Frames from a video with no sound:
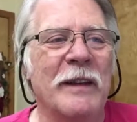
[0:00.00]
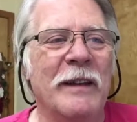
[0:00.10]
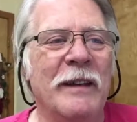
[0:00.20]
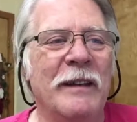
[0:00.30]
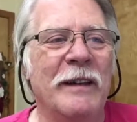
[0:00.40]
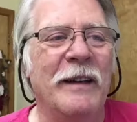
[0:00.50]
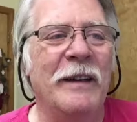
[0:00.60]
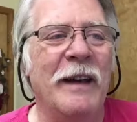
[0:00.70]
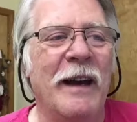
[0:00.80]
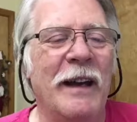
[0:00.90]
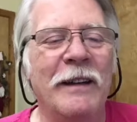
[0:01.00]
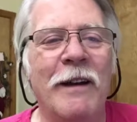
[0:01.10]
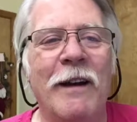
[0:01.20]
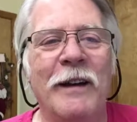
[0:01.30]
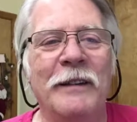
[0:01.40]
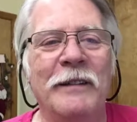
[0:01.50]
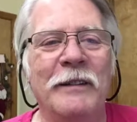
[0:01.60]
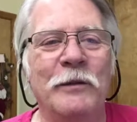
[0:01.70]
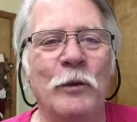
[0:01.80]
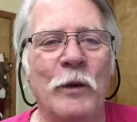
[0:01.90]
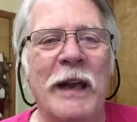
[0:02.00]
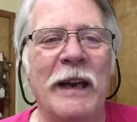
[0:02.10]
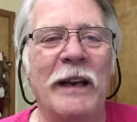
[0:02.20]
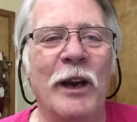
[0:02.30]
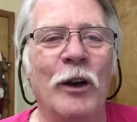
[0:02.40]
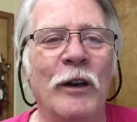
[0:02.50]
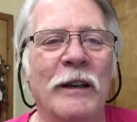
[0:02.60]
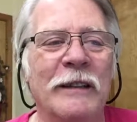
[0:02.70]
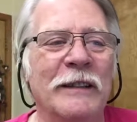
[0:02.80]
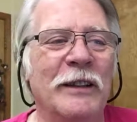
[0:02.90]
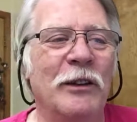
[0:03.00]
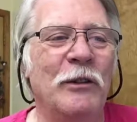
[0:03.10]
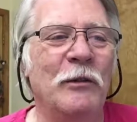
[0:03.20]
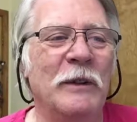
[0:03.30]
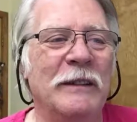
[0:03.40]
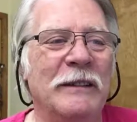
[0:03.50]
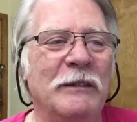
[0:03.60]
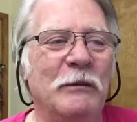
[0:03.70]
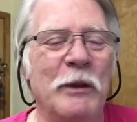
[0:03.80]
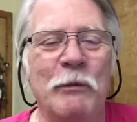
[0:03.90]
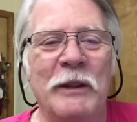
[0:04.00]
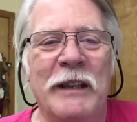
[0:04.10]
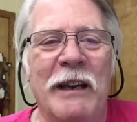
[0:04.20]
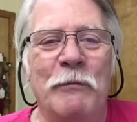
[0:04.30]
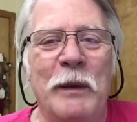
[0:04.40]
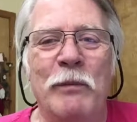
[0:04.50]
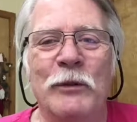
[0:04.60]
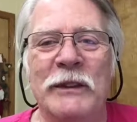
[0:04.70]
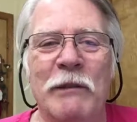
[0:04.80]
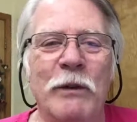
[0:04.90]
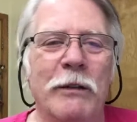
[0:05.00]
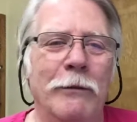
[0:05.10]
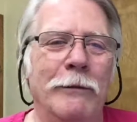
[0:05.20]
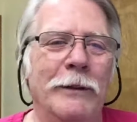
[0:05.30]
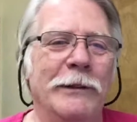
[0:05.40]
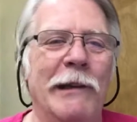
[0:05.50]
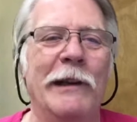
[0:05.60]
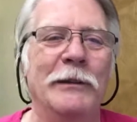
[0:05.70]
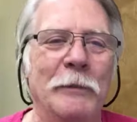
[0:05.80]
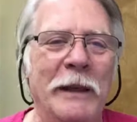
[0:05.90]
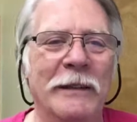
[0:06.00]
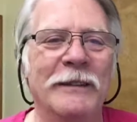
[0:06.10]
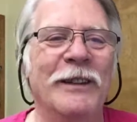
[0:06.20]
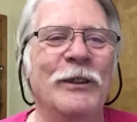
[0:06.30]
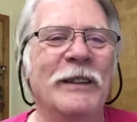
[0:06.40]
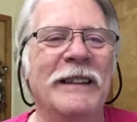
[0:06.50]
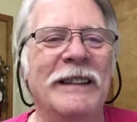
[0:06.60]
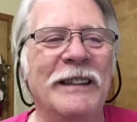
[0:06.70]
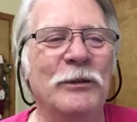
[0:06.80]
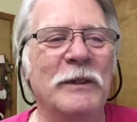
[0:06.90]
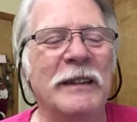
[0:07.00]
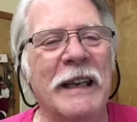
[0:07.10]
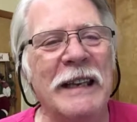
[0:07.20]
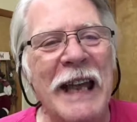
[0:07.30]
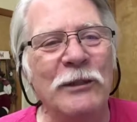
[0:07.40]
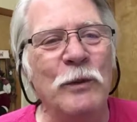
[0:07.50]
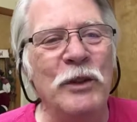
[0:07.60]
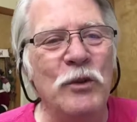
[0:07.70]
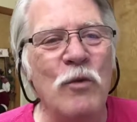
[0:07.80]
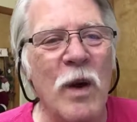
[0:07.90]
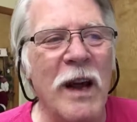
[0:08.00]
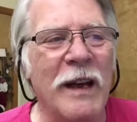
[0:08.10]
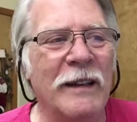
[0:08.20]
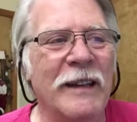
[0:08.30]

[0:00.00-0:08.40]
uh, an icon for that era. You know, we would have people say, "What are you, the Shell Answer Man?" You know, this was, the, and that's what you want.